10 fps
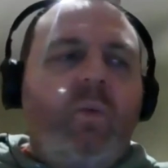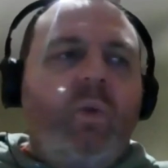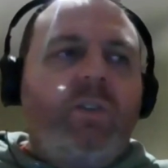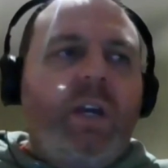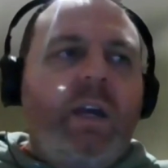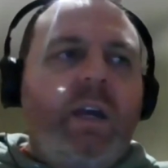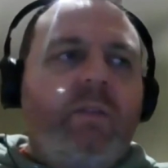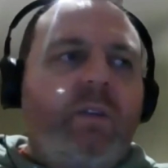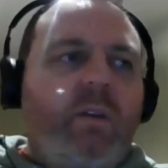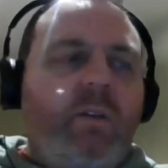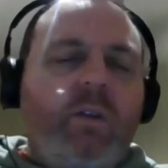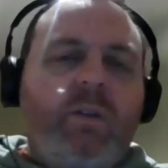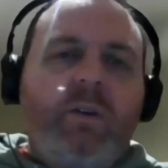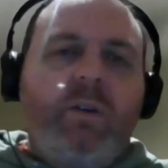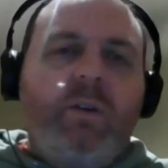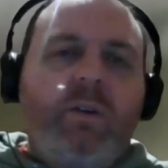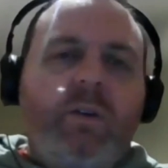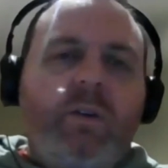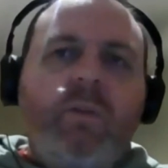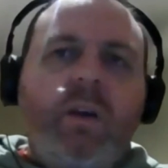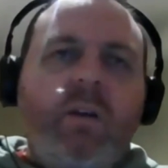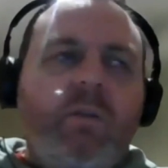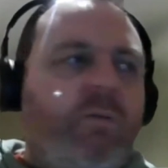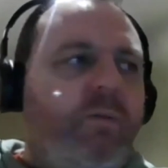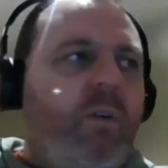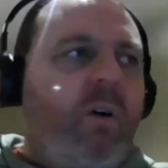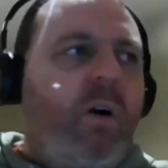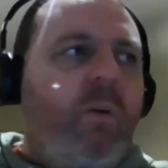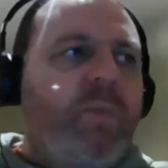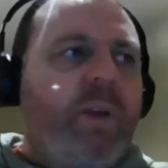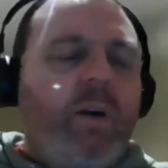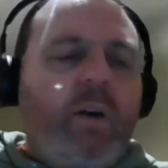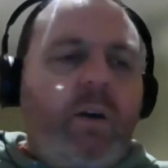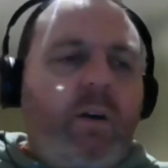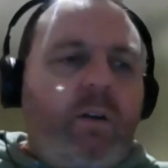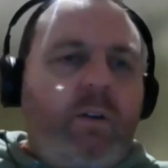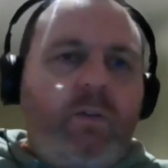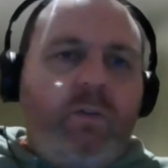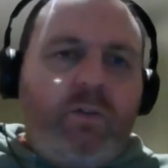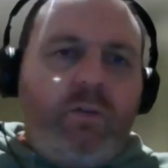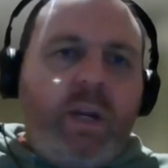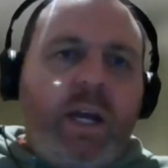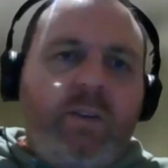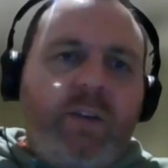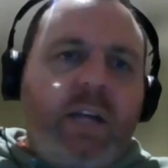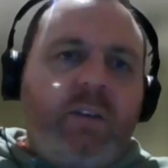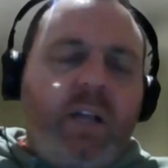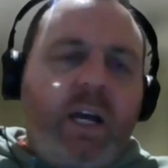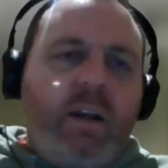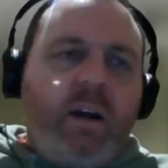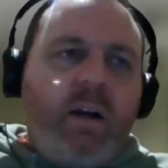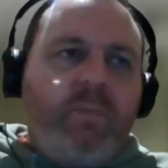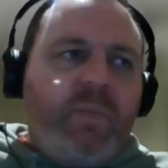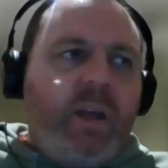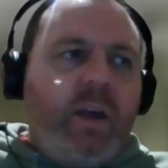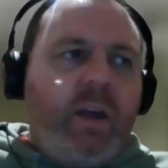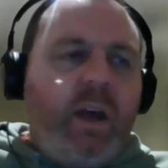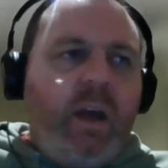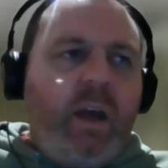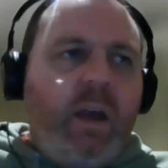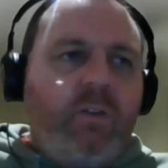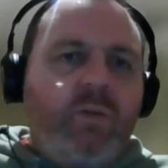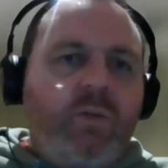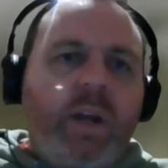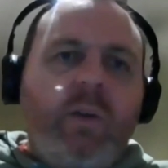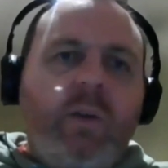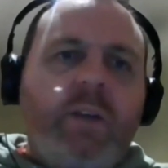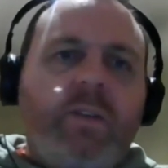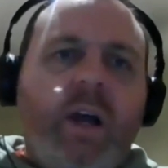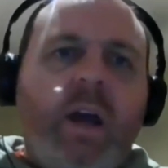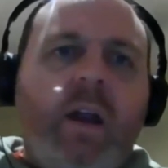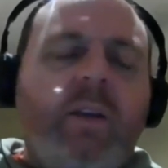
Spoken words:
which is the third movie from 28 Days Later and 28 Weeks Later.